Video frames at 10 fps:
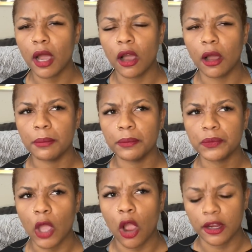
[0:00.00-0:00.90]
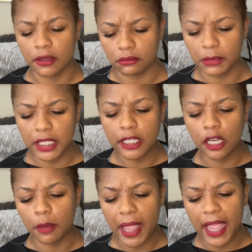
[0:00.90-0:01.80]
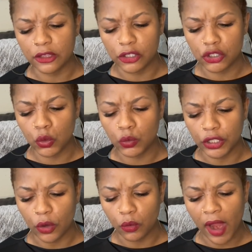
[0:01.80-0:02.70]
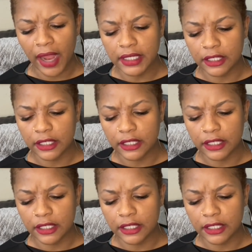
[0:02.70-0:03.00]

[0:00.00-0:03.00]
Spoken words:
are meeting up at the studio, right?